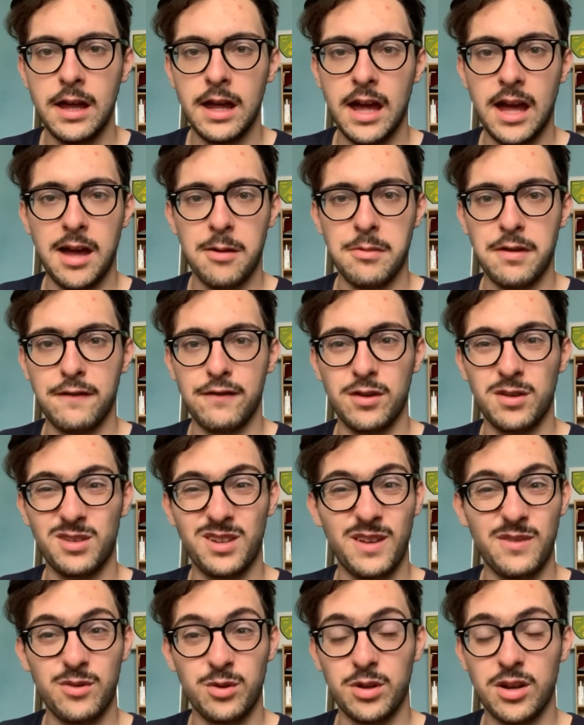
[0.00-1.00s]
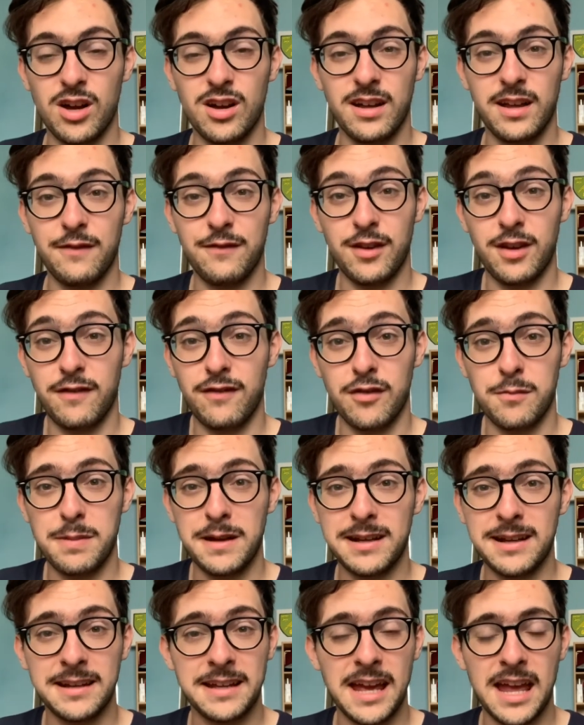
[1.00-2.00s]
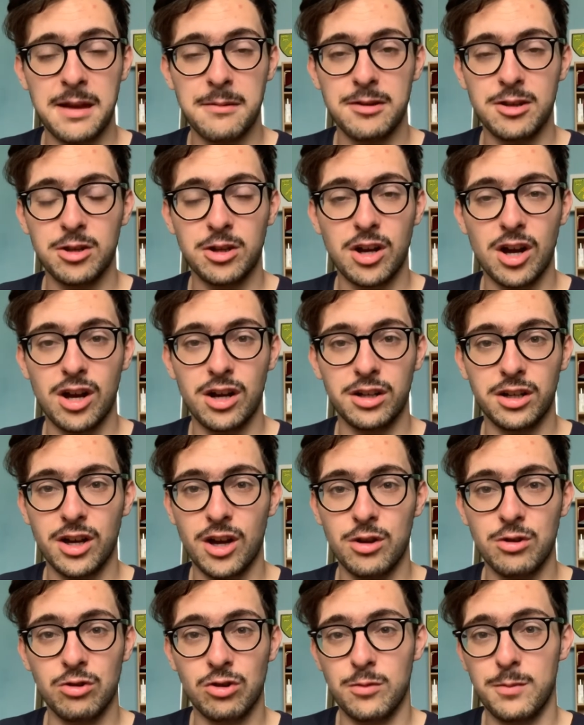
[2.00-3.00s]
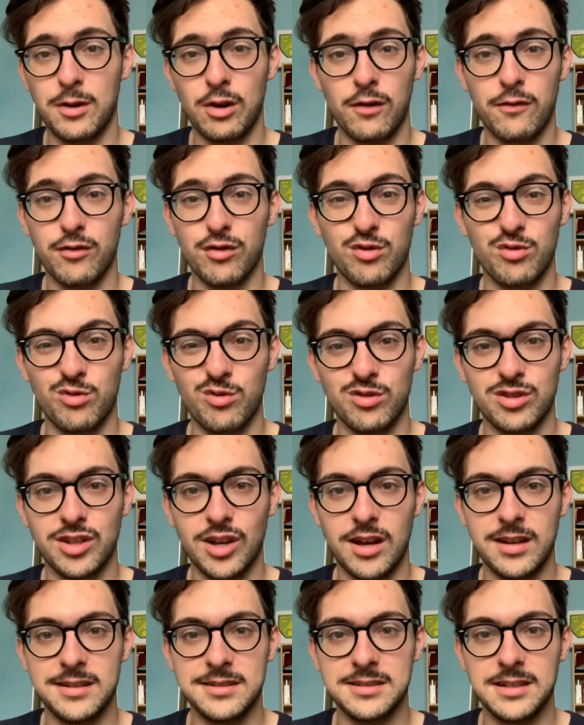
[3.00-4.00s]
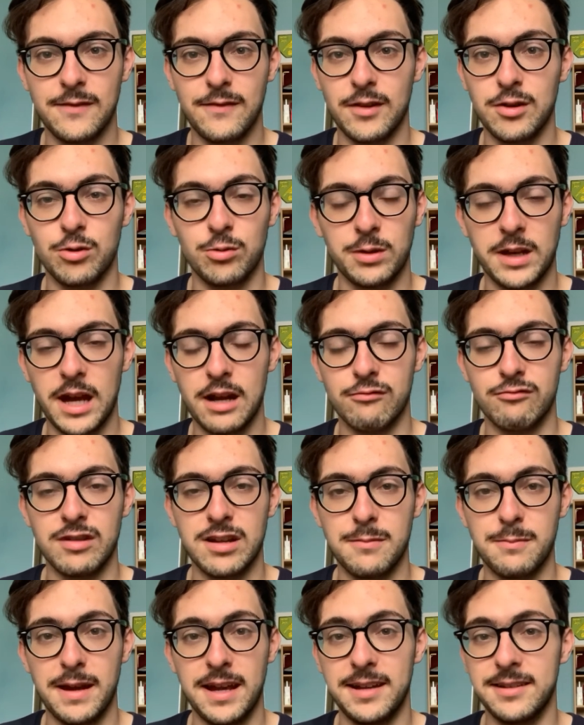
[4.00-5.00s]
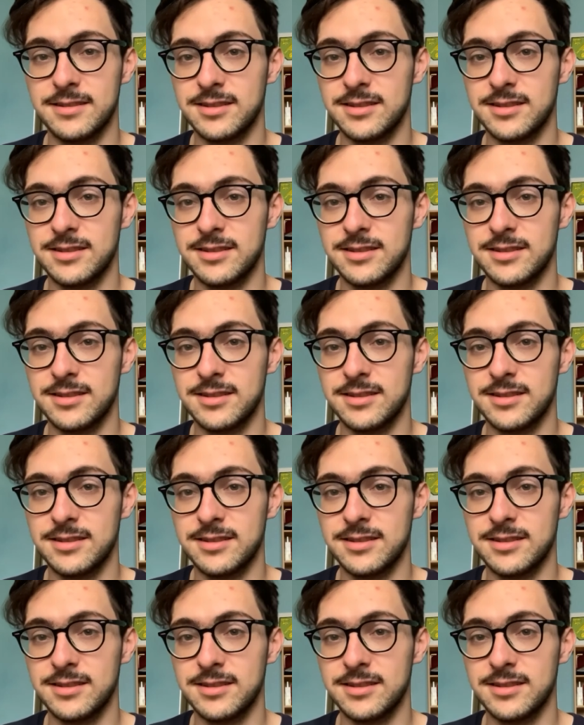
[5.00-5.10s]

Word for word: Um, if you if you can't if, if you pick a game and you can't go, you could be offered an alternative and you'll get a rebate.